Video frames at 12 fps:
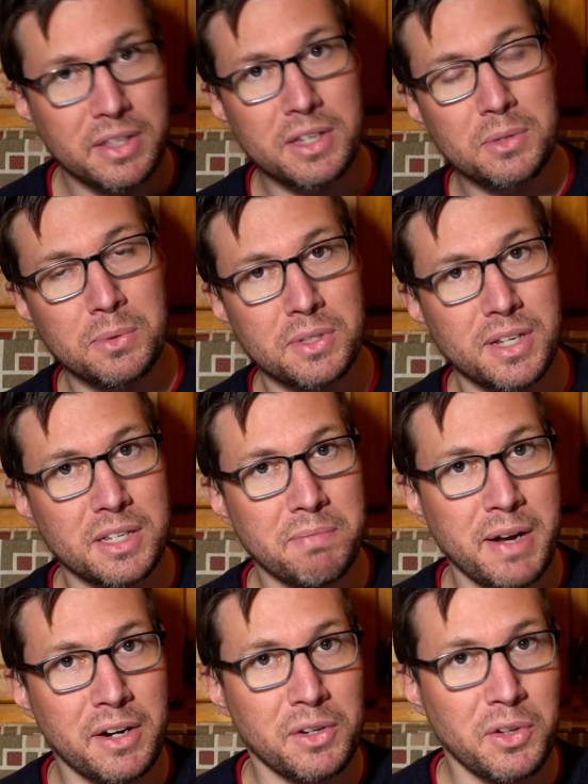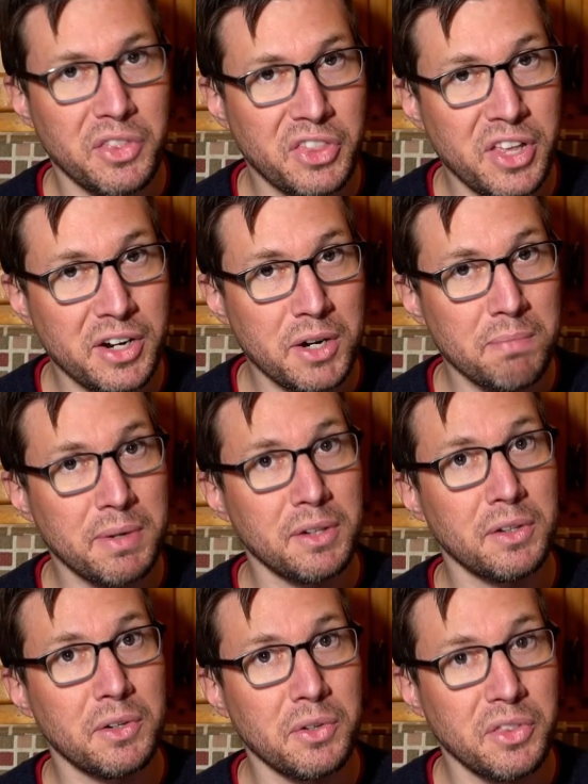This one says make it a little thinner, but
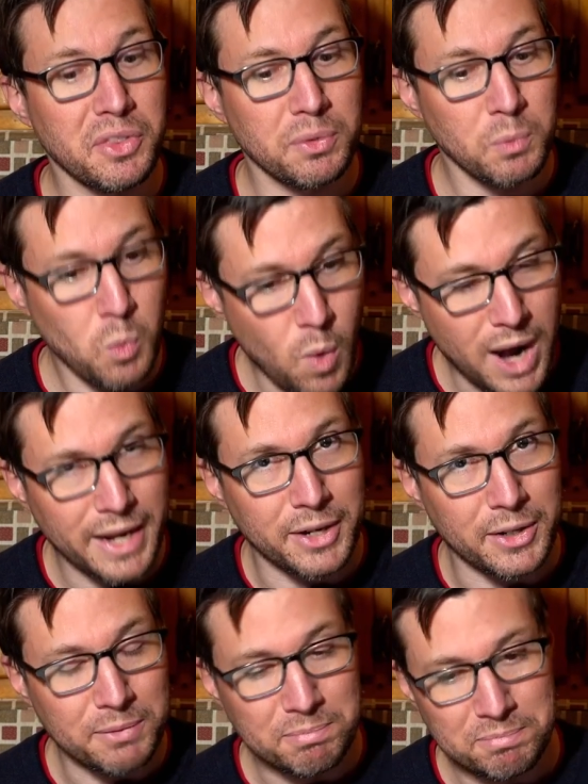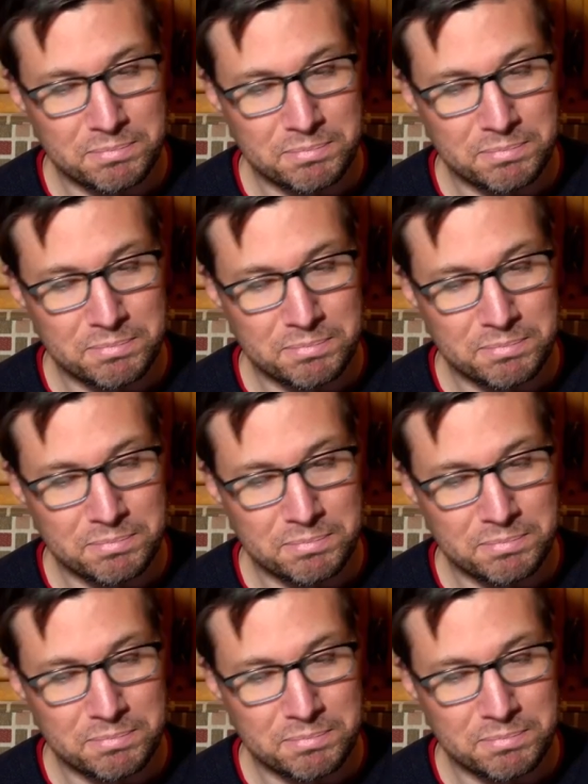a little wider.